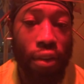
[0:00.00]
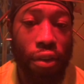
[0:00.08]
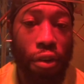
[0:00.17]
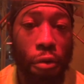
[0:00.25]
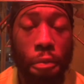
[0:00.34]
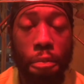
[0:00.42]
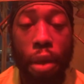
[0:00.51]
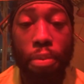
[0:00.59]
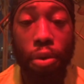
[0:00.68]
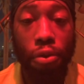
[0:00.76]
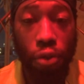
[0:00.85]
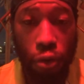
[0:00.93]
So
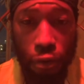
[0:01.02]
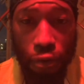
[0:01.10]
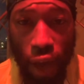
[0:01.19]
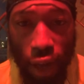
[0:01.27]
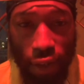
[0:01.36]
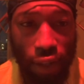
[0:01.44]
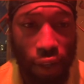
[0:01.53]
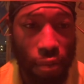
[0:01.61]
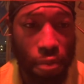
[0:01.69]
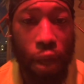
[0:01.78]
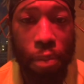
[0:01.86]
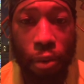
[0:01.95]
people who do
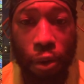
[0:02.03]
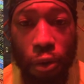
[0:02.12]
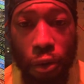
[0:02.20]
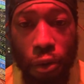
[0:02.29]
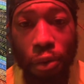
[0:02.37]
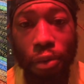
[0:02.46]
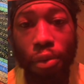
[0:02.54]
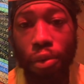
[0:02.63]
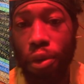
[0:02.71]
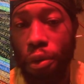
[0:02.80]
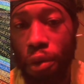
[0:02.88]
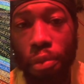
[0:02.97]
fasting, people who
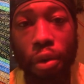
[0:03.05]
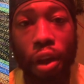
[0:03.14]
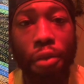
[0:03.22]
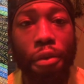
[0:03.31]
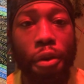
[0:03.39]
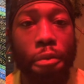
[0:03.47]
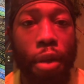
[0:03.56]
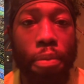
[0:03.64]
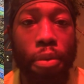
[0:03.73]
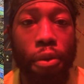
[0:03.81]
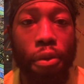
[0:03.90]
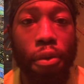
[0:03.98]
do the breath work,
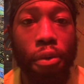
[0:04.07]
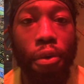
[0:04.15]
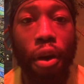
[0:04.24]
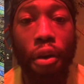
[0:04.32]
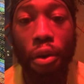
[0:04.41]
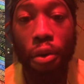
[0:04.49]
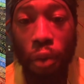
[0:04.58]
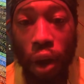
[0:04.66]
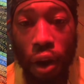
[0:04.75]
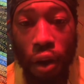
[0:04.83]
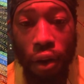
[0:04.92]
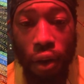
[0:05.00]
people who are
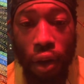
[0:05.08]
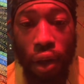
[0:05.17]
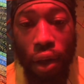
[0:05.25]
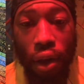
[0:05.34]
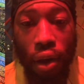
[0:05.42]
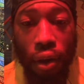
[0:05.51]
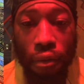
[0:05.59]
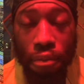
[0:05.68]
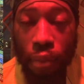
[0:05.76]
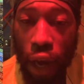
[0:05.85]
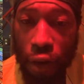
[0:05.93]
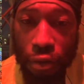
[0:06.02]
aware of
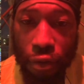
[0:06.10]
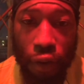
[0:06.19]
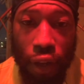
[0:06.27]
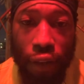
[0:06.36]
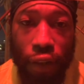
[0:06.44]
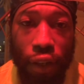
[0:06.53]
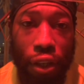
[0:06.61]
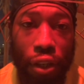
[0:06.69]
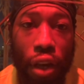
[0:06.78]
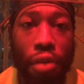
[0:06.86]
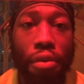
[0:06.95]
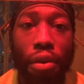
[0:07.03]
mindfulness in
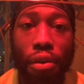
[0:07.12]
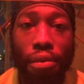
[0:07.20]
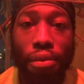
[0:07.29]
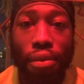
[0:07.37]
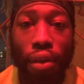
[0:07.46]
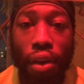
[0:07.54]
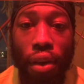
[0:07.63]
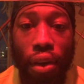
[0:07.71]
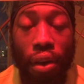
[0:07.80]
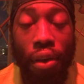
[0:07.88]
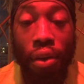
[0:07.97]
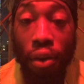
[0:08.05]
general,
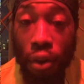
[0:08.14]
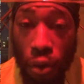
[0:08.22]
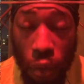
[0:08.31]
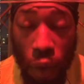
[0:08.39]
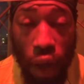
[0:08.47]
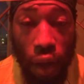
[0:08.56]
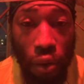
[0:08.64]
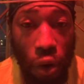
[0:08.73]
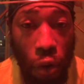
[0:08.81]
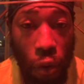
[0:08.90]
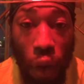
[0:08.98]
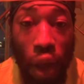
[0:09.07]
you're
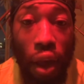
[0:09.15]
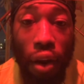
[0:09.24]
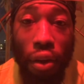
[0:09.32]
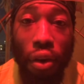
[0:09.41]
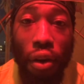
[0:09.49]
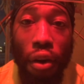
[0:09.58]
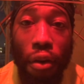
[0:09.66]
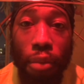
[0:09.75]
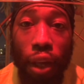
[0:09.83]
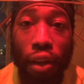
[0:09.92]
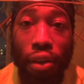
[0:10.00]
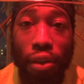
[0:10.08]
way ahead of the curve,
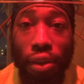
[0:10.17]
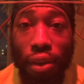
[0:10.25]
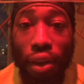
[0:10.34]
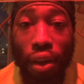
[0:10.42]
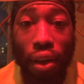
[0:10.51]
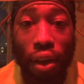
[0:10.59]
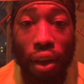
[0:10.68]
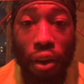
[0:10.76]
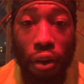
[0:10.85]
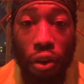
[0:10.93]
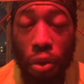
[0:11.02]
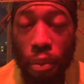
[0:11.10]
because you know,